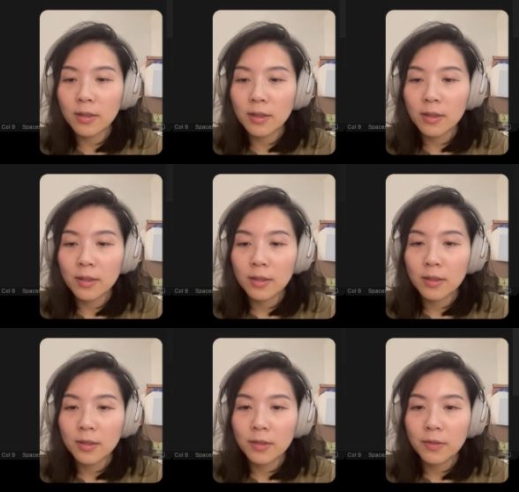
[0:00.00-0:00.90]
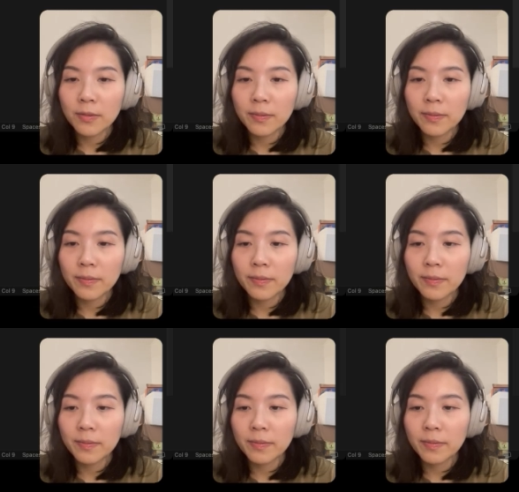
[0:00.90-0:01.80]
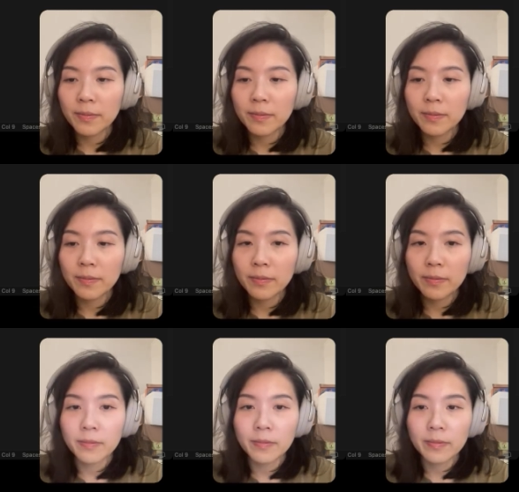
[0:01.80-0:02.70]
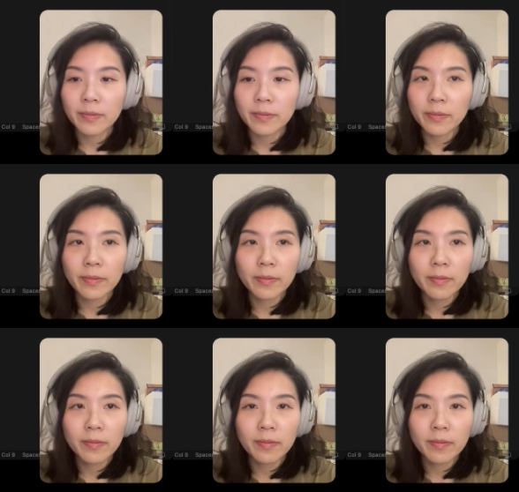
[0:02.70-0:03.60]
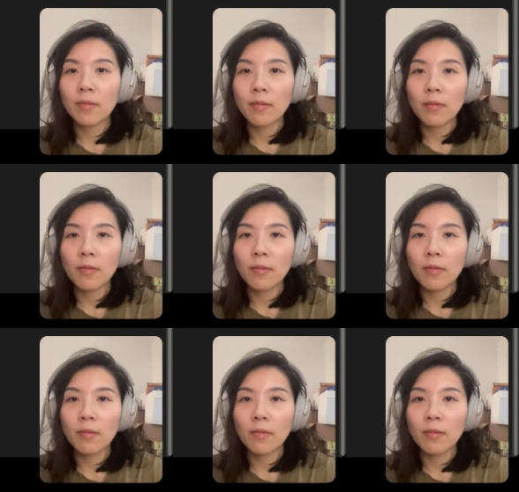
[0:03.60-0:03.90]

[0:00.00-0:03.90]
Nobody speaks.